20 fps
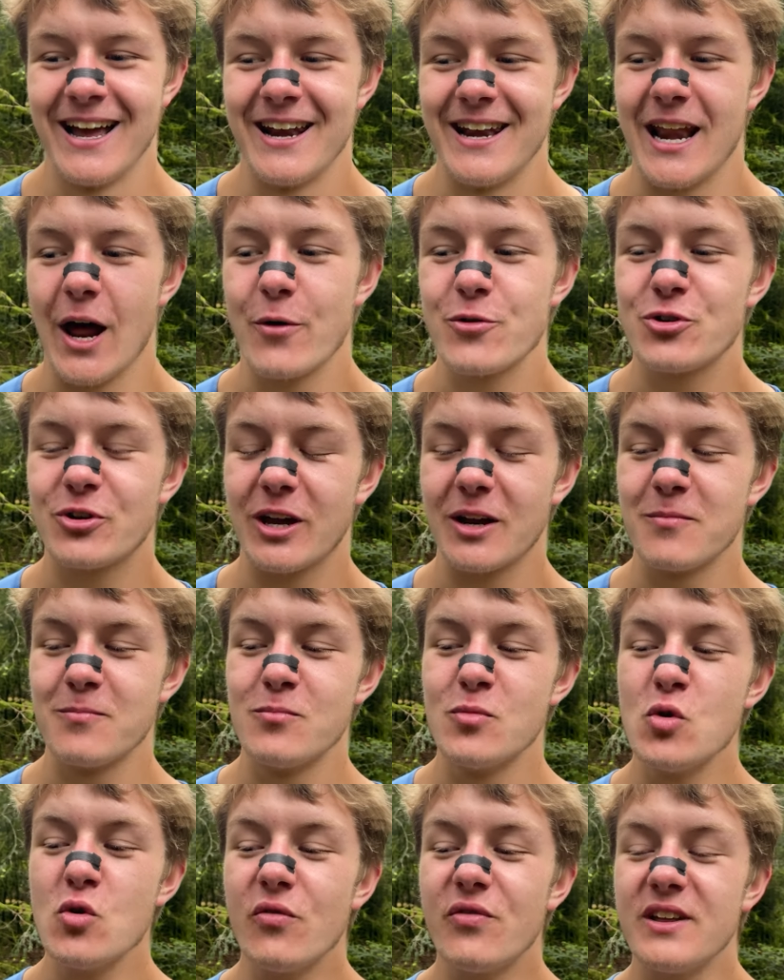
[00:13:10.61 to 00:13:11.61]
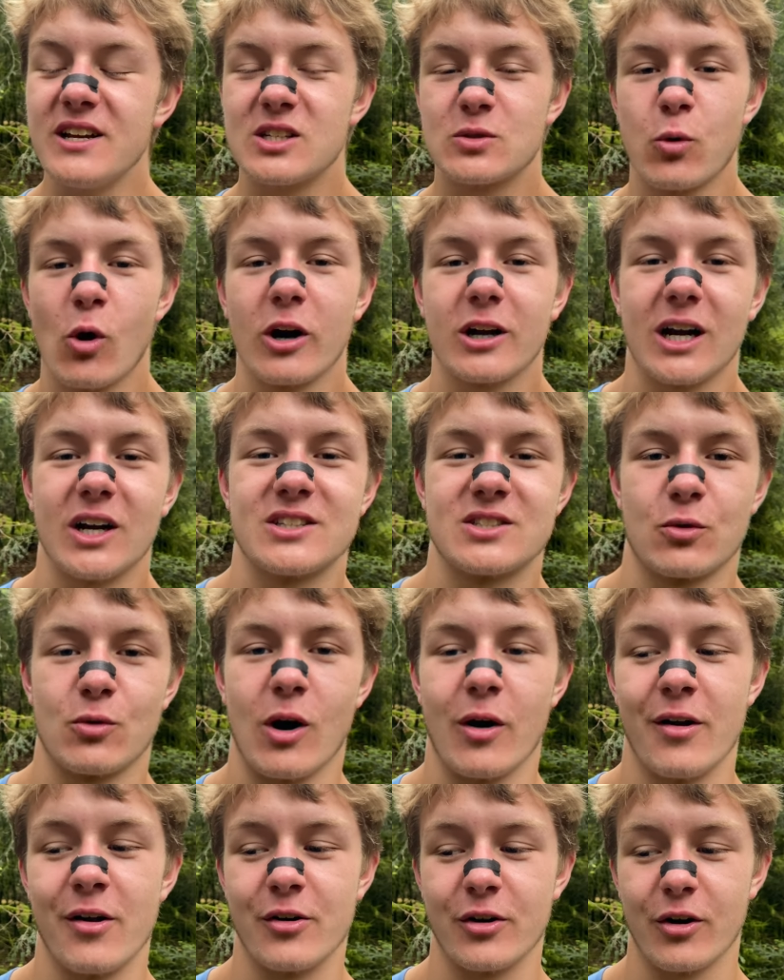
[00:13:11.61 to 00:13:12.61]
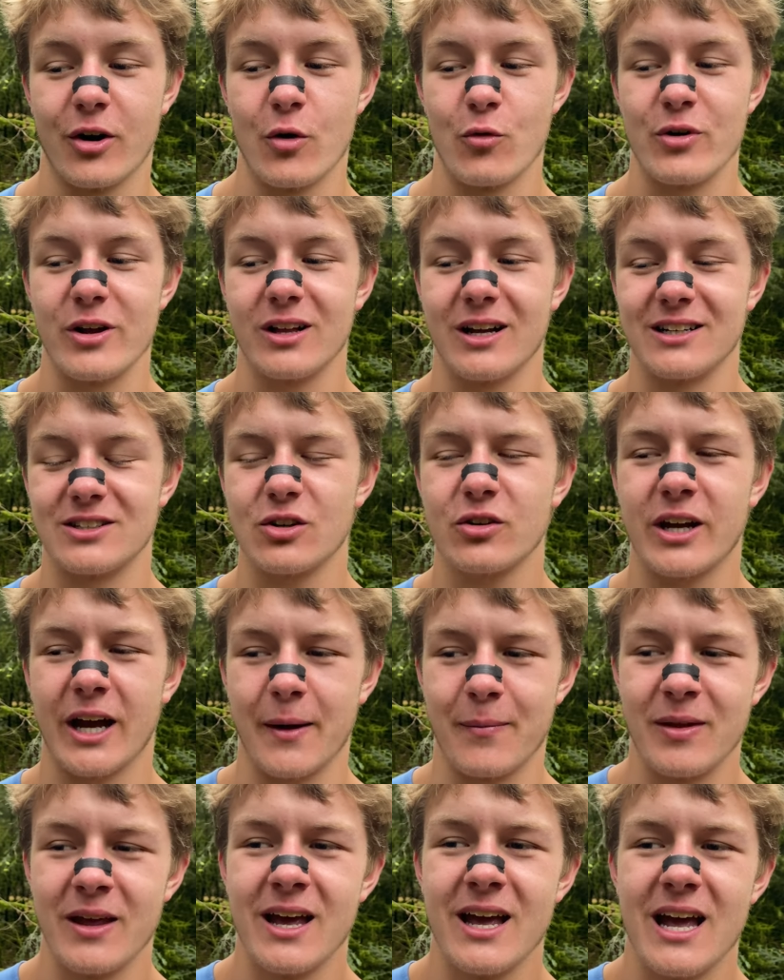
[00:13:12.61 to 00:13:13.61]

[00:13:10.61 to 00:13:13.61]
Now, you can move these workouts around and you're gonna realize, okay,